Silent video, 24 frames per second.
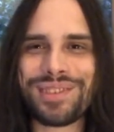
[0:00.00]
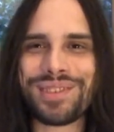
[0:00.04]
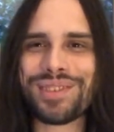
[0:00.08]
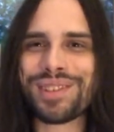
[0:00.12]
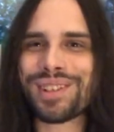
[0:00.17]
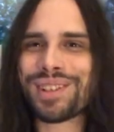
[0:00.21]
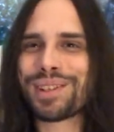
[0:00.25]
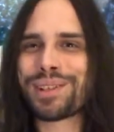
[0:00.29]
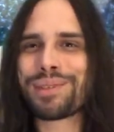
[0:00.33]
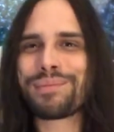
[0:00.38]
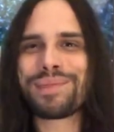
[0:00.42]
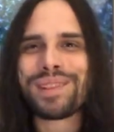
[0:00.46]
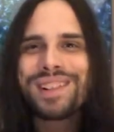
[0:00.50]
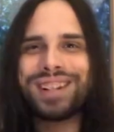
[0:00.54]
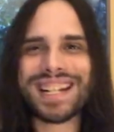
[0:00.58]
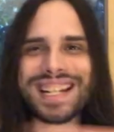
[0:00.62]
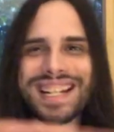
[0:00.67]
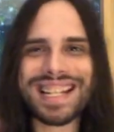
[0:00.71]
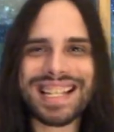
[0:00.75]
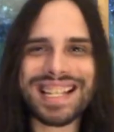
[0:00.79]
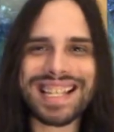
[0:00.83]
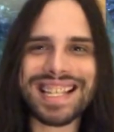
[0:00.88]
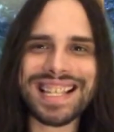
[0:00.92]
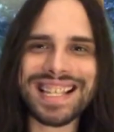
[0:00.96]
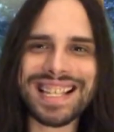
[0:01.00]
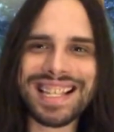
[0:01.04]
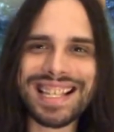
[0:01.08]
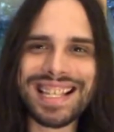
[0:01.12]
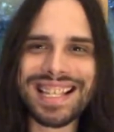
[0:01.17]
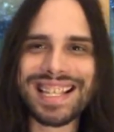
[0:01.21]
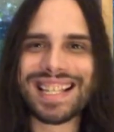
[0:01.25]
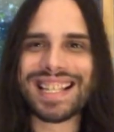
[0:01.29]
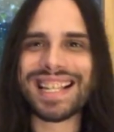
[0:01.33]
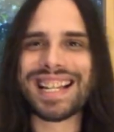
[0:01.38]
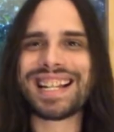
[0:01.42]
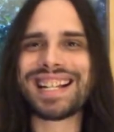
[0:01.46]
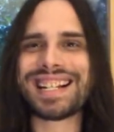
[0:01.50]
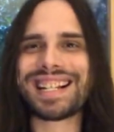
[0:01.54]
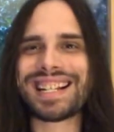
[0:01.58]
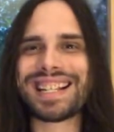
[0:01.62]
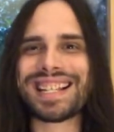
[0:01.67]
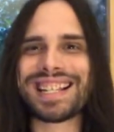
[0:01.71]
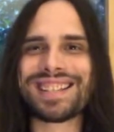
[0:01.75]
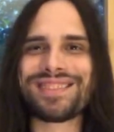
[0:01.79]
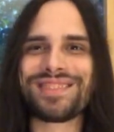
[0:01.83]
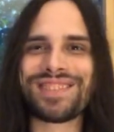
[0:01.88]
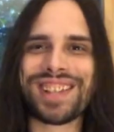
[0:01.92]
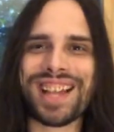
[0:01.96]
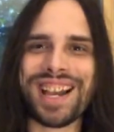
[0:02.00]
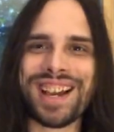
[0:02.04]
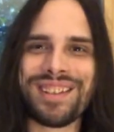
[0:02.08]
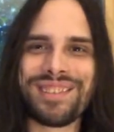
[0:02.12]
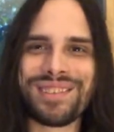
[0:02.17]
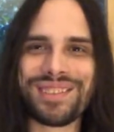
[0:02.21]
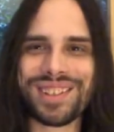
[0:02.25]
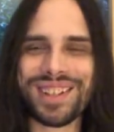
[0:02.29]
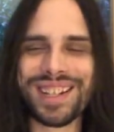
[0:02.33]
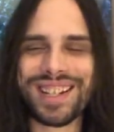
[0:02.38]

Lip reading: to experience the sensations of life.